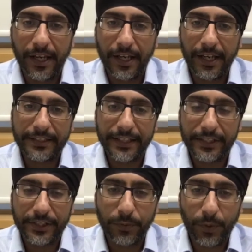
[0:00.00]

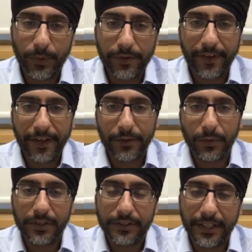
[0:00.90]
Essentially, what we found
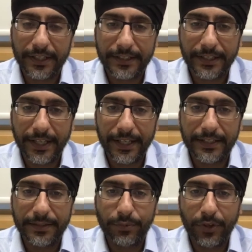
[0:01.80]
was that delays
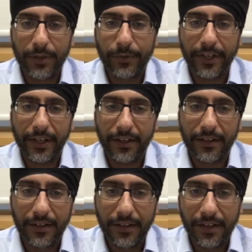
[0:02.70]
in primary care
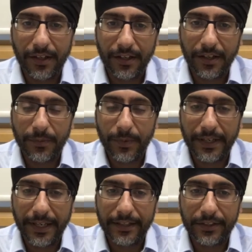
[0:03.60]

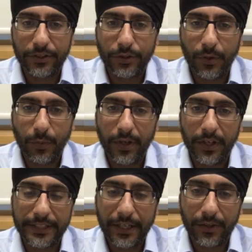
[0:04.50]
led to a
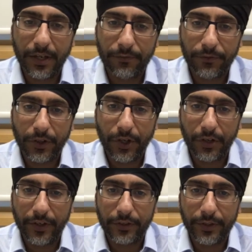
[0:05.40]
worse outcome for
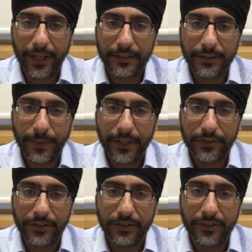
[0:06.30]
colorectal cancer
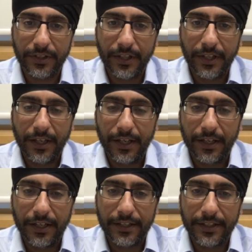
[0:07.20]
patients.
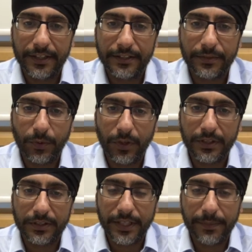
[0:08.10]
This
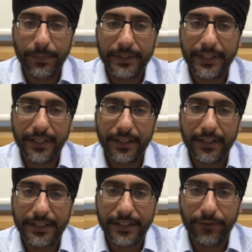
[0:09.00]
was in particular
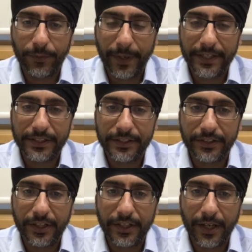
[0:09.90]
seen for patients
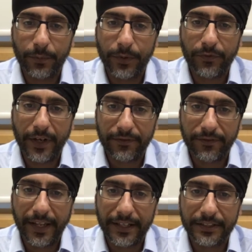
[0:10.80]
turning up with red
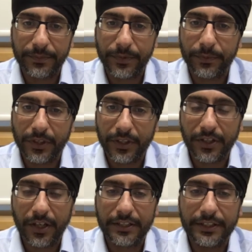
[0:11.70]
flag symptoms. So those
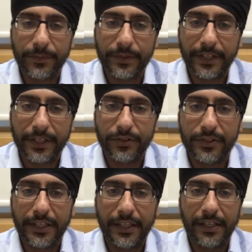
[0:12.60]
kind of symptoms that you
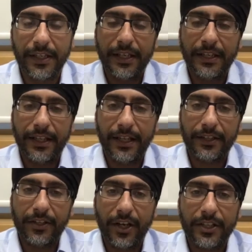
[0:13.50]
see that the
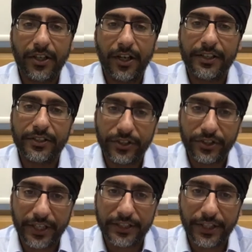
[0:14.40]
NICE guidance
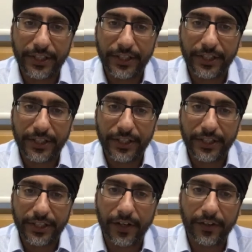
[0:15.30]
suggests that you
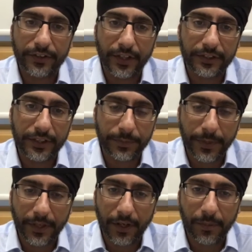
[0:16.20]
should refer, such as
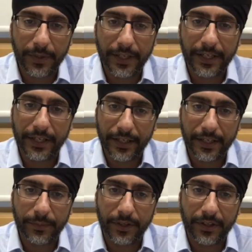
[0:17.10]
PR bleeding and
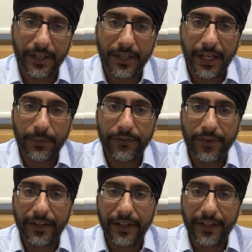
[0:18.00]
anemia. And we found
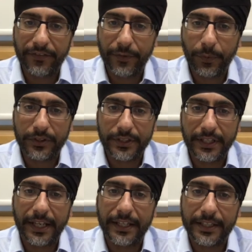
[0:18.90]
that if there was a
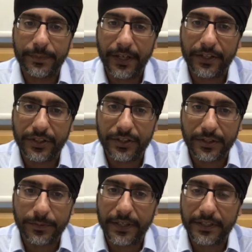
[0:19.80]
delay in these patients,
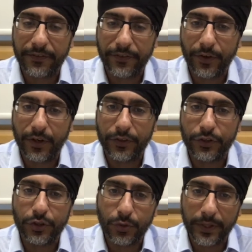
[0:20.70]
especially if there were over
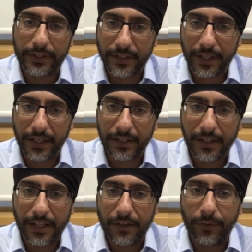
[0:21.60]
2 weeks delay
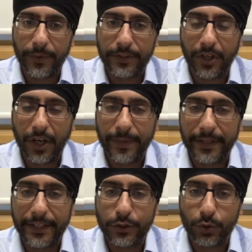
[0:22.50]
from the time that
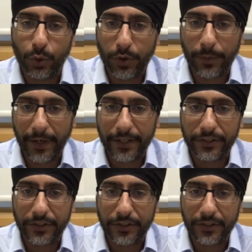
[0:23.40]
they saw the
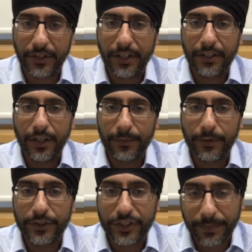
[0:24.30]
patient, time the
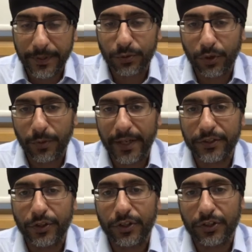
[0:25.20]
GP saw the patient
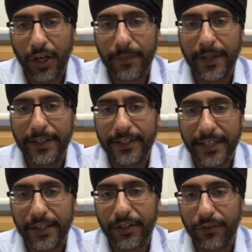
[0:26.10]
to the time that they
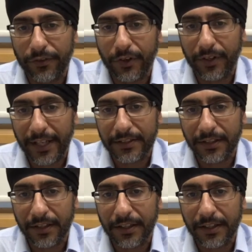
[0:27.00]
sent the referral letter,